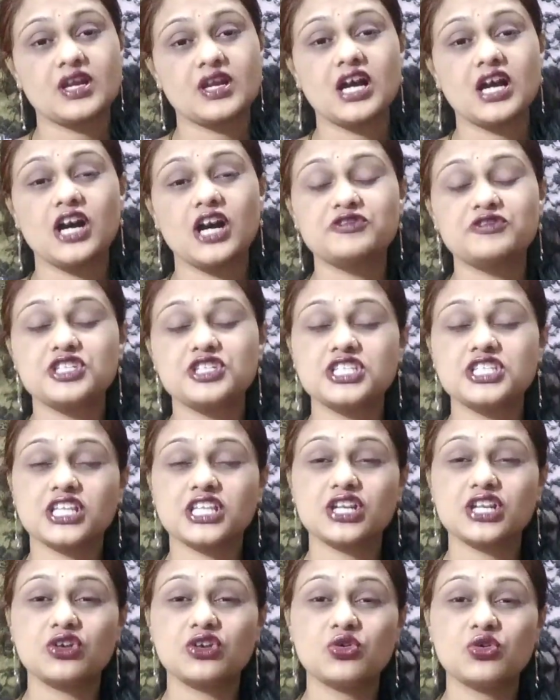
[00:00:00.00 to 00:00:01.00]
After
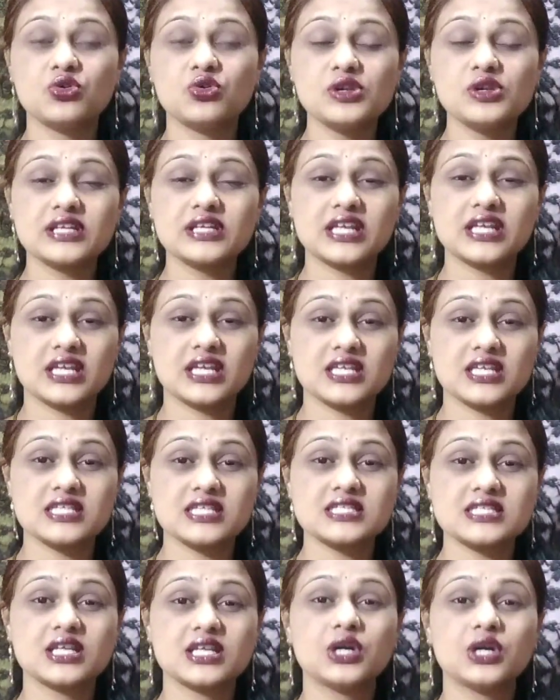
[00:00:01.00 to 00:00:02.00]
taking whole
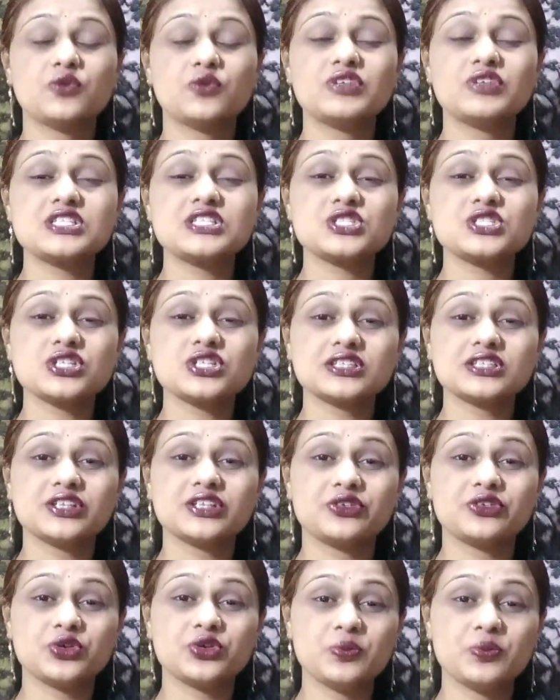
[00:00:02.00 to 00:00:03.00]
case, we took the
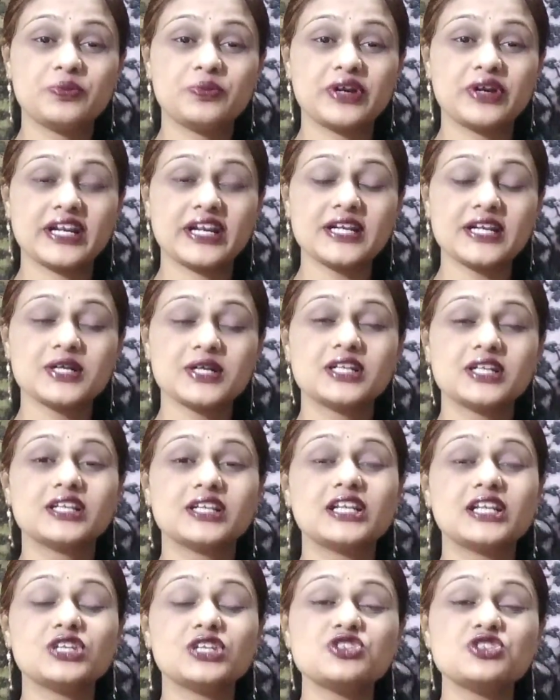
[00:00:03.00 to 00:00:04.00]
rubric,
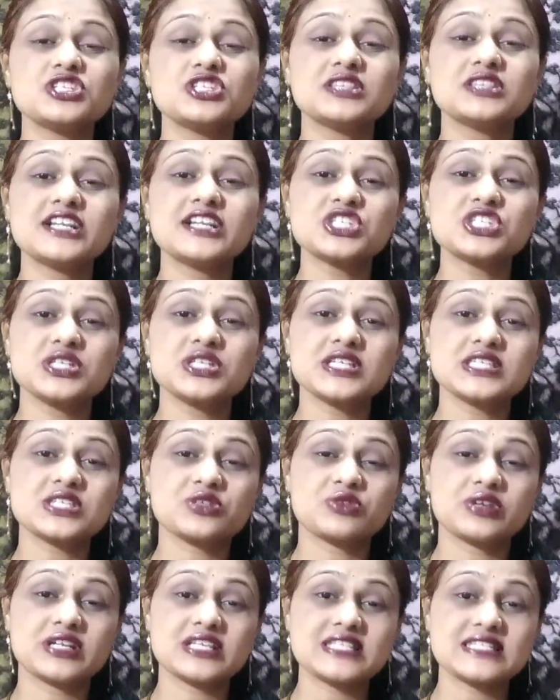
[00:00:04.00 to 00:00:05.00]
delusion that she is
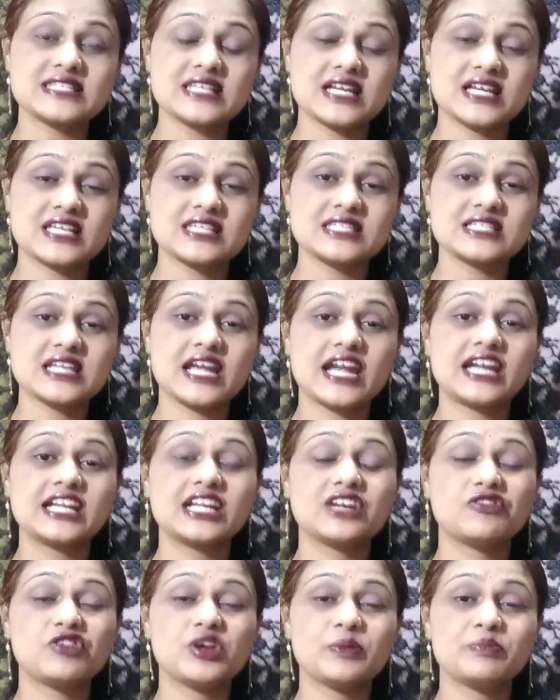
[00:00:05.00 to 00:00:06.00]
criticized and
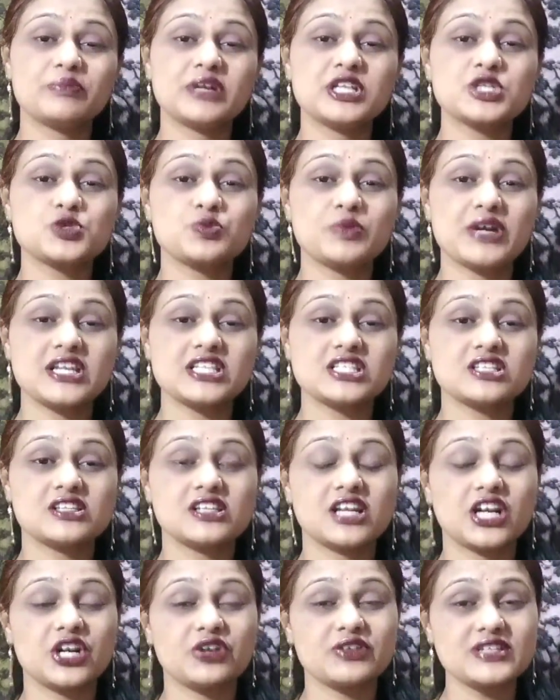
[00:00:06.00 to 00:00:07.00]
development mental
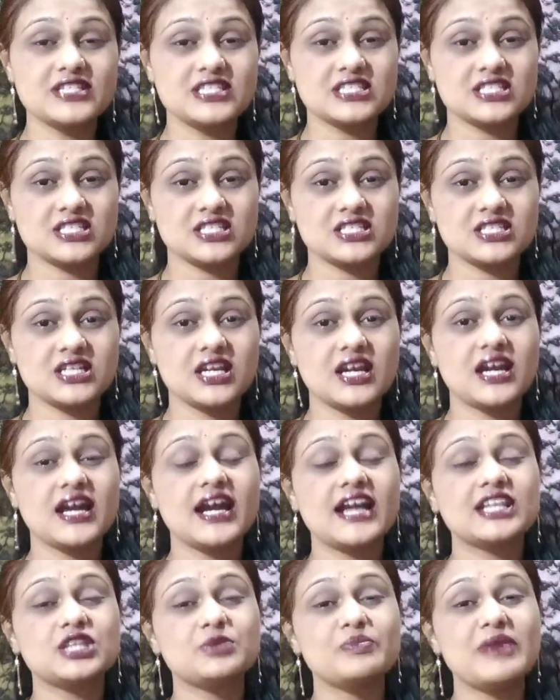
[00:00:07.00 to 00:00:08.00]
arrested,
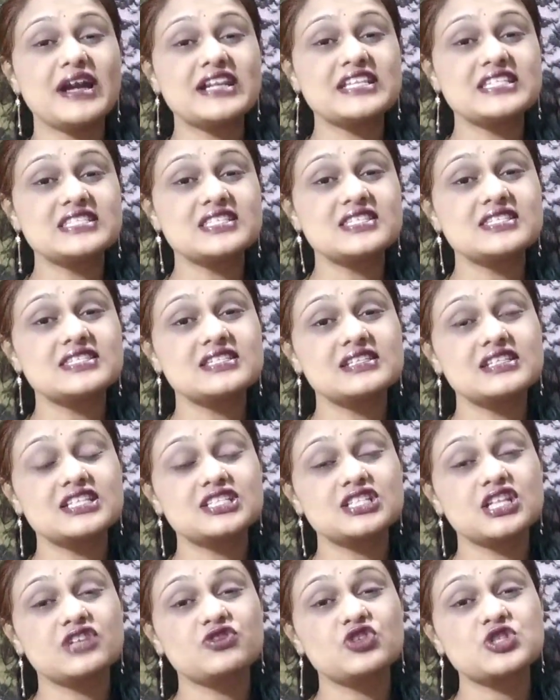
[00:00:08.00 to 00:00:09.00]
and the medicine
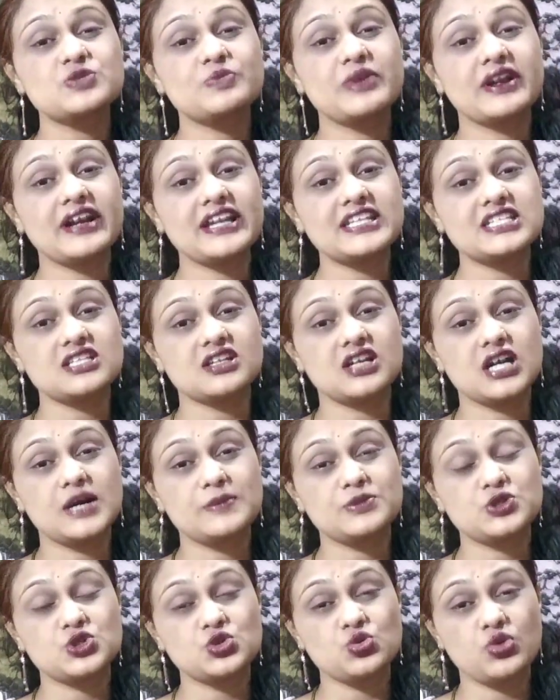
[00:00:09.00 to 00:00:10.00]
selected was
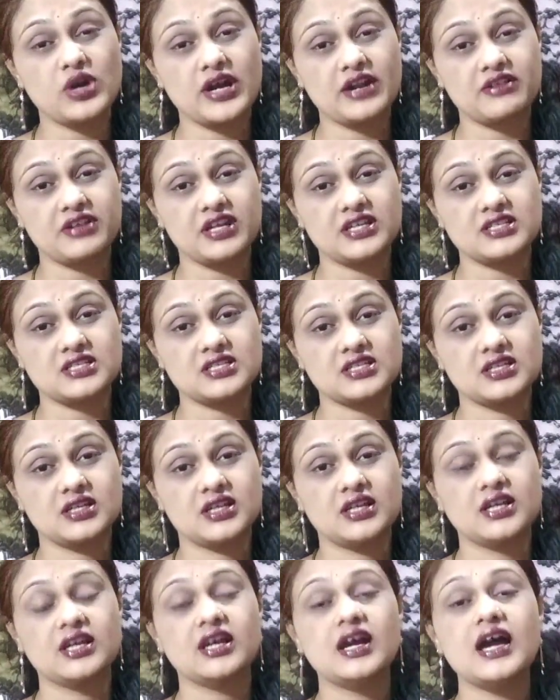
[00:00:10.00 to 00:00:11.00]
Baraitacap 200.
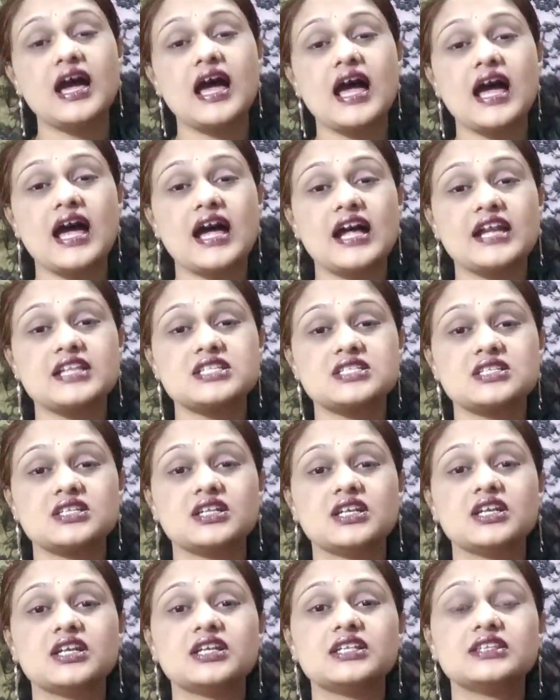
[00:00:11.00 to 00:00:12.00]
And
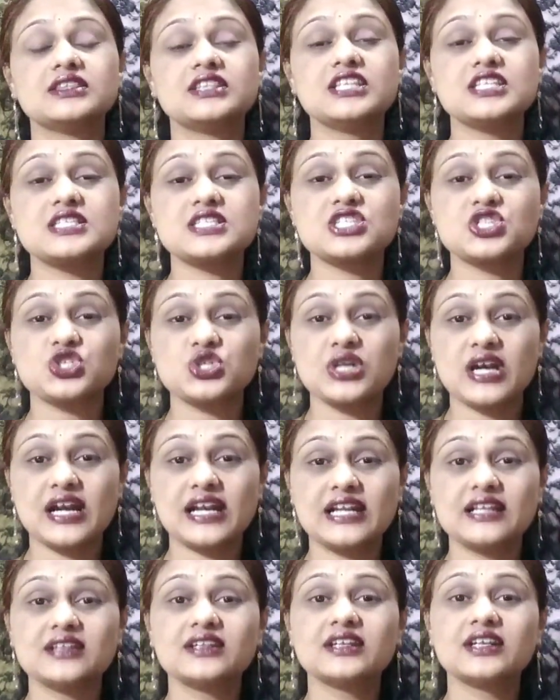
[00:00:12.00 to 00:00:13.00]
this
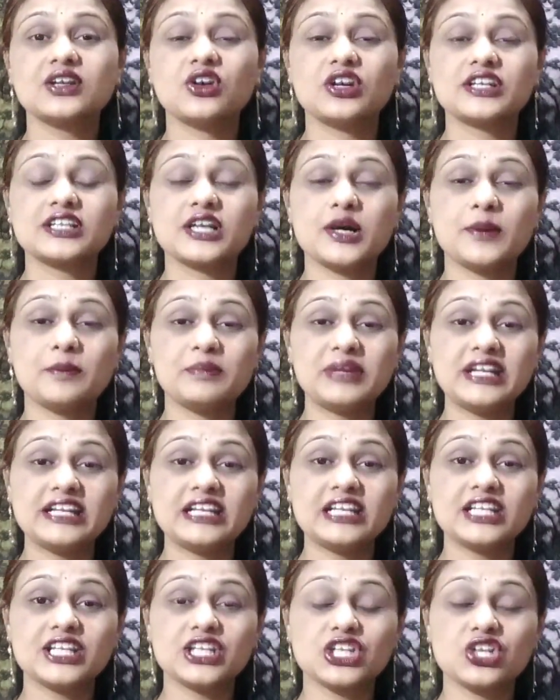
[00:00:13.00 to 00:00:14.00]
child got
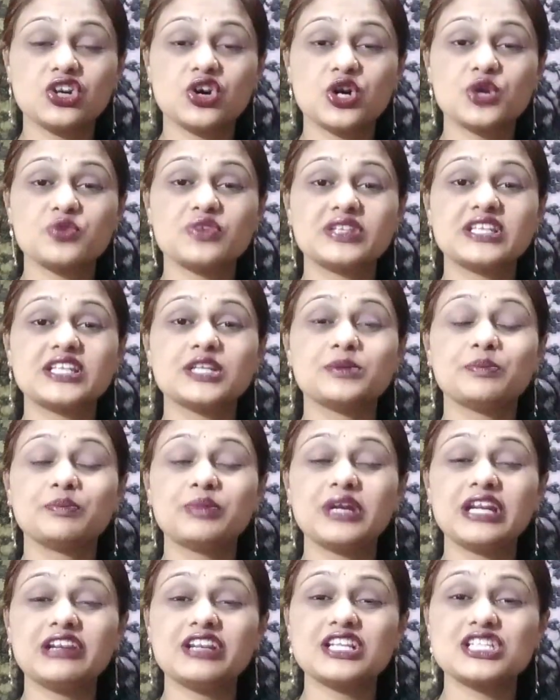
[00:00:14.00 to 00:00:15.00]
completely cured within a
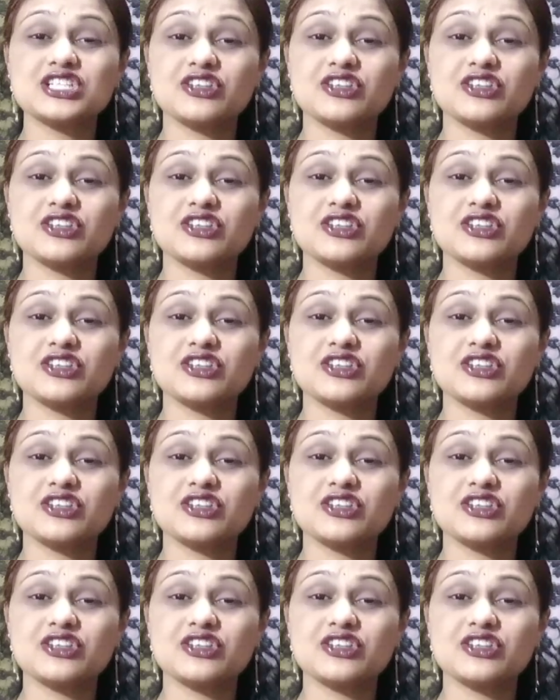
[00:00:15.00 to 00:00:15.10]
period